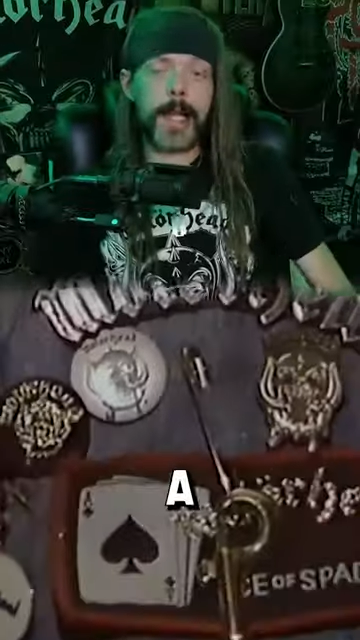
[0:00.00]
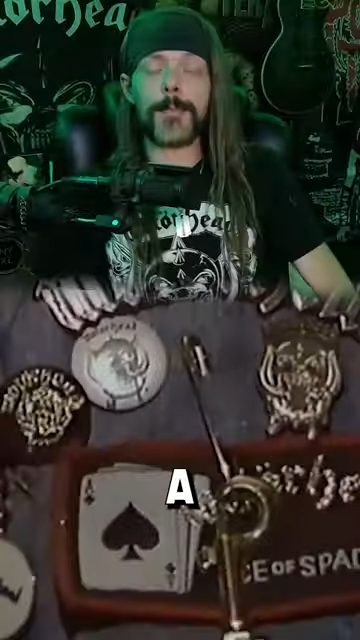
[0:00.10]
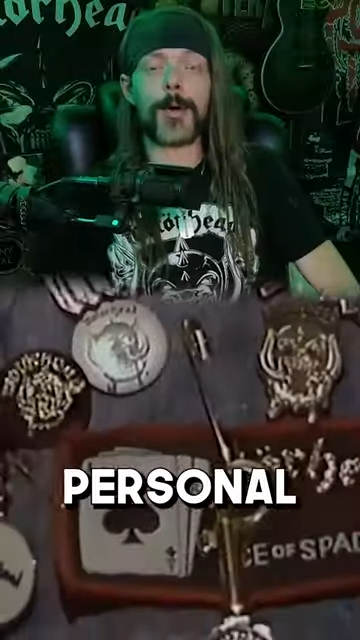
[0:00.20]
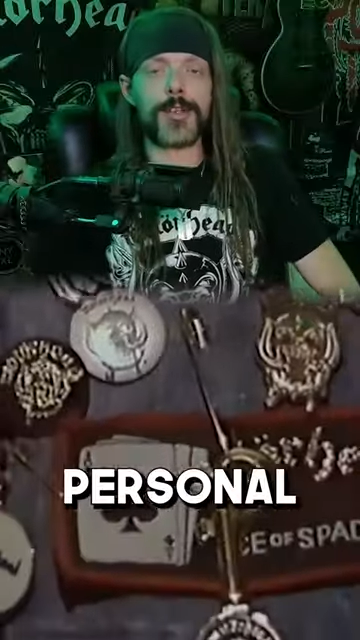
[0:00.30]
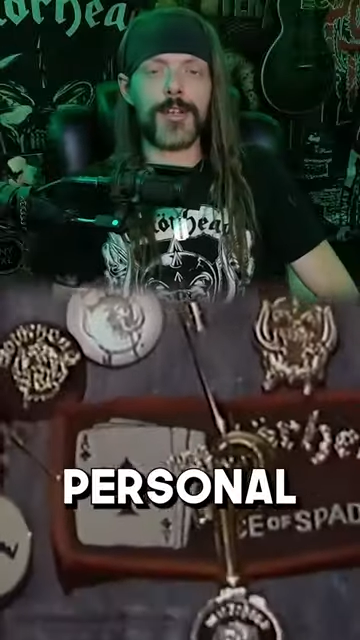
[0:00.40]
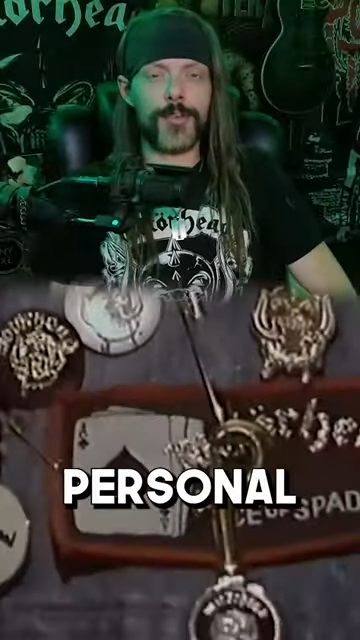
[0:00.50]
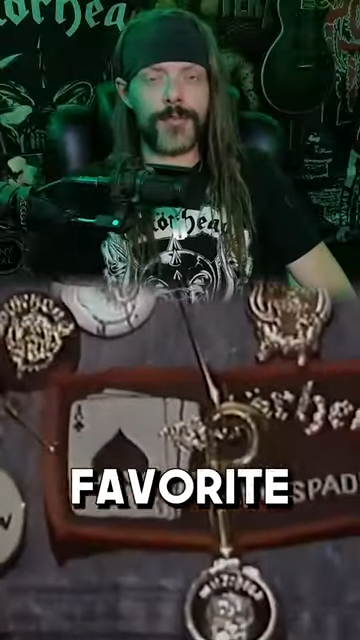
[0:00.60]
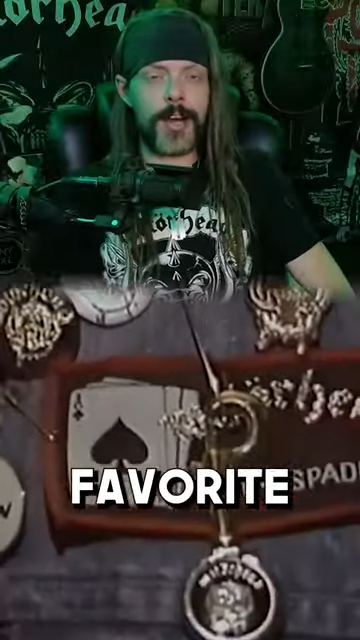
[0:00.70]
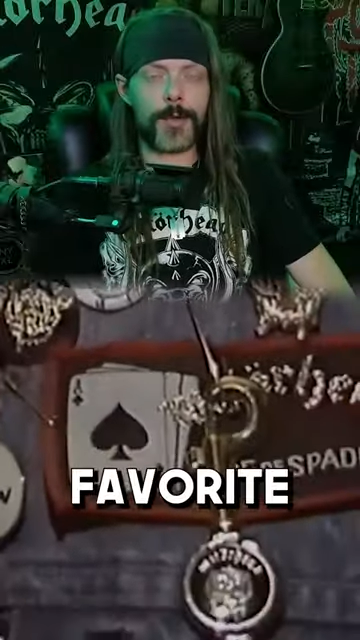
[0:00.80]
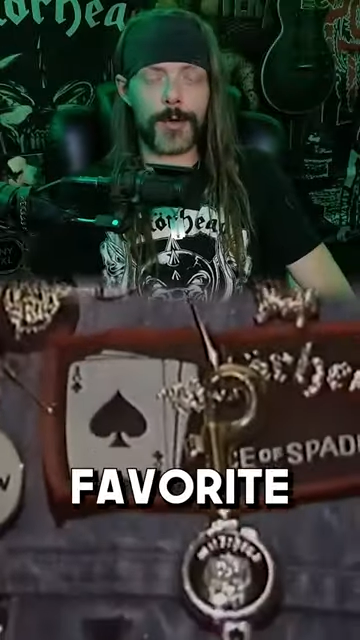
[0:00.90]
a personal
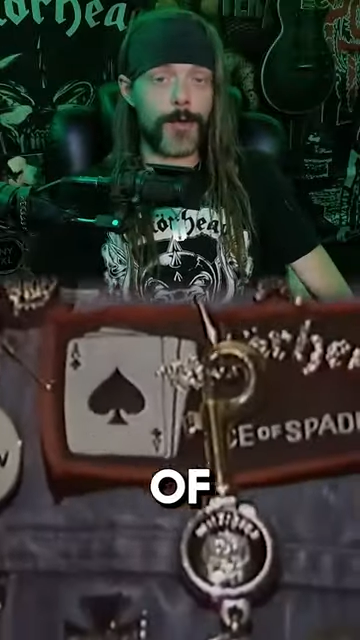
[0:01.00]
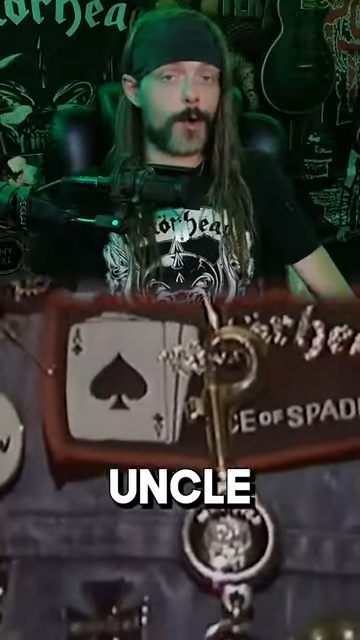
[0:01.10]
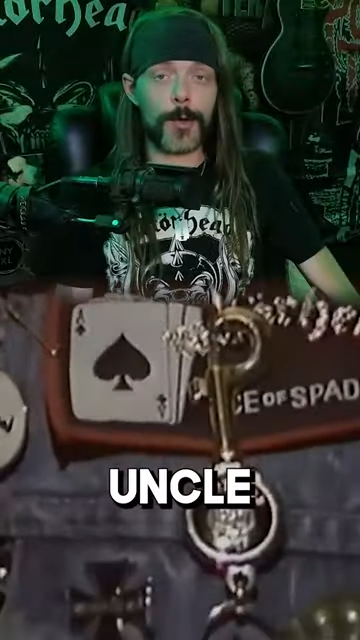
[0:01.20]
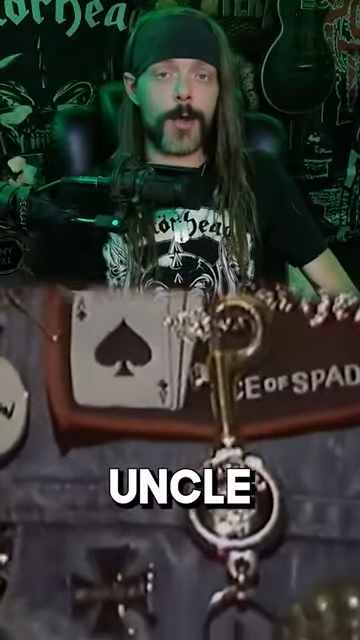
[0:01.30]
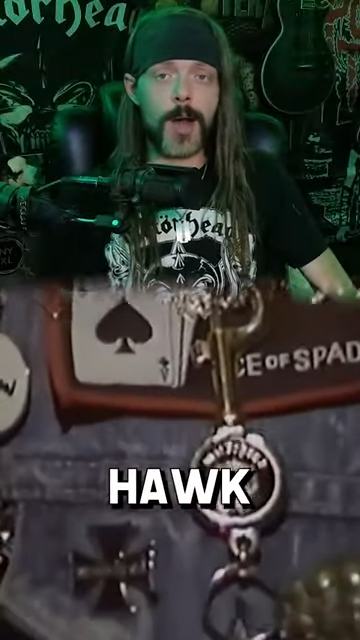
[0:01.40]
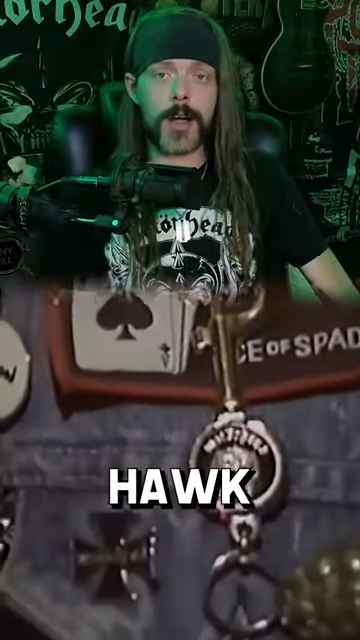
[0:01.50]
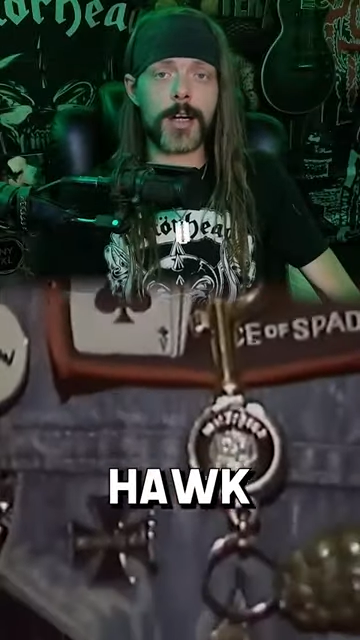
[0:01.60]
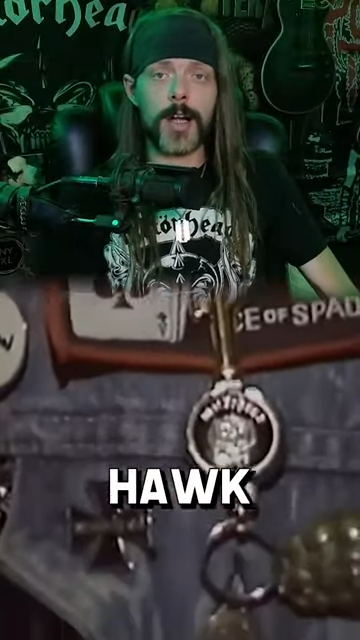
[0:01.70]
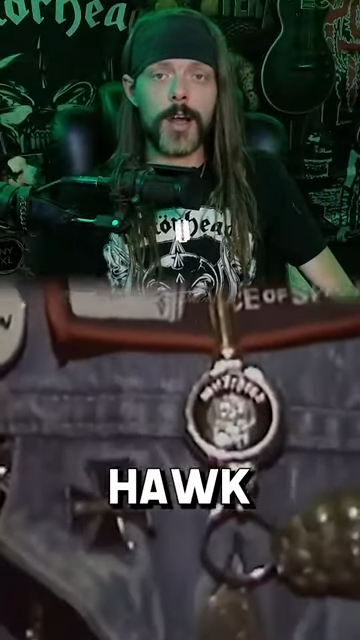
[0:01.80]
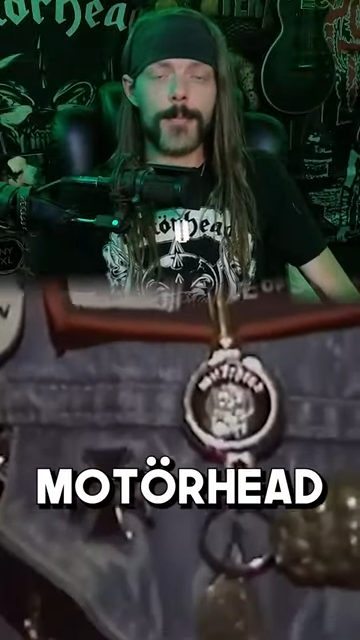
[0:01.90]
favorite of Uncle Honk,
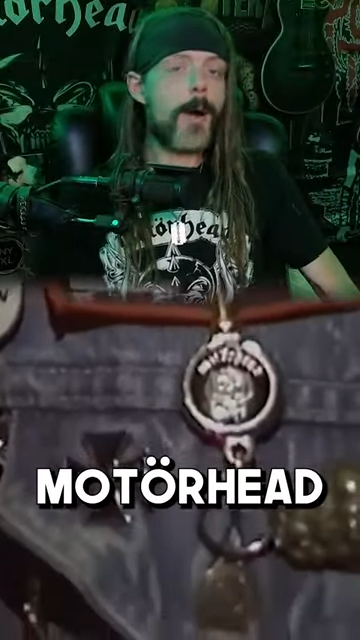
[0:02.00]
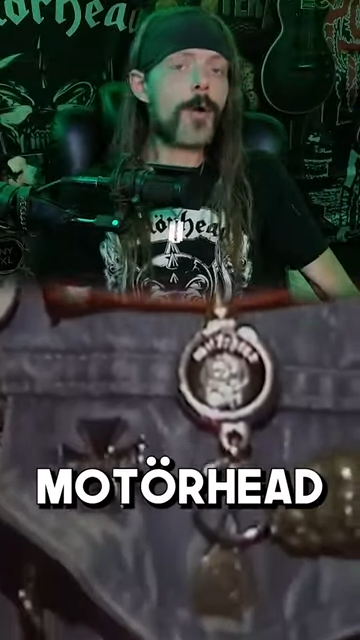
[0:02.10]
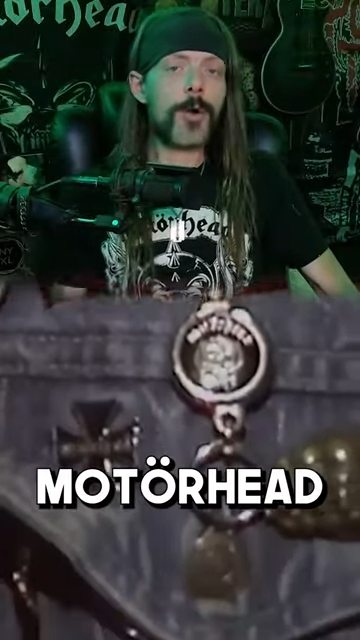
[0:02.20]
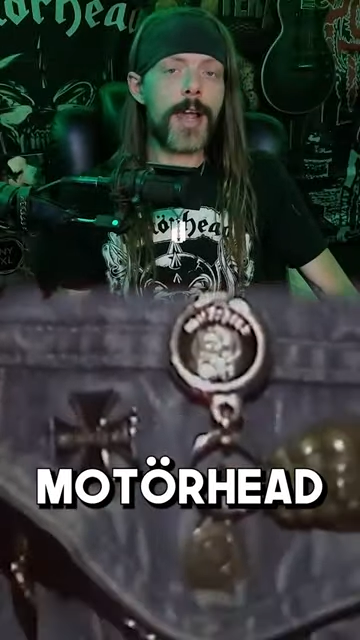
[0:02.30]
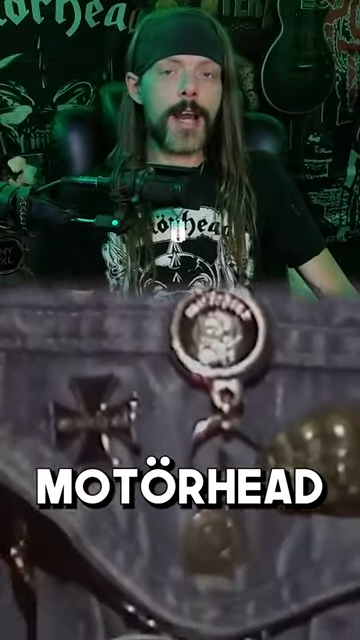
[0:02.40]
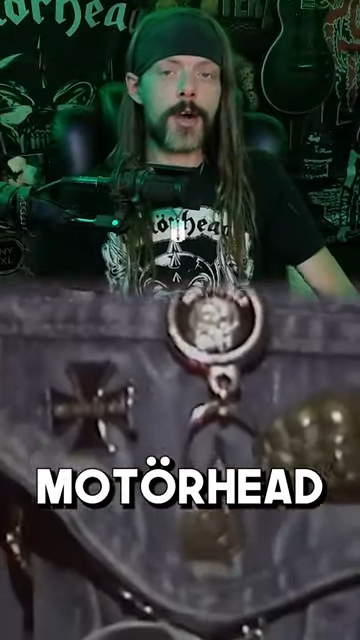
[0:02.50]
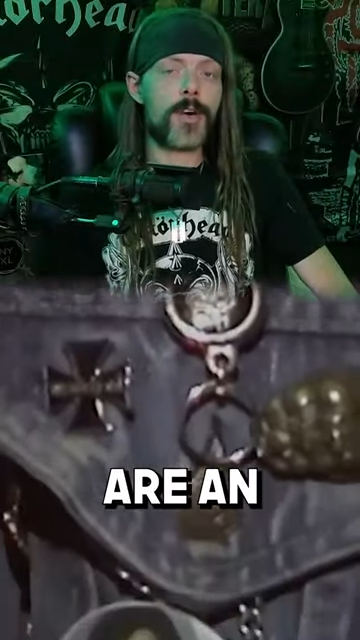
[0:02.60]
Motorhead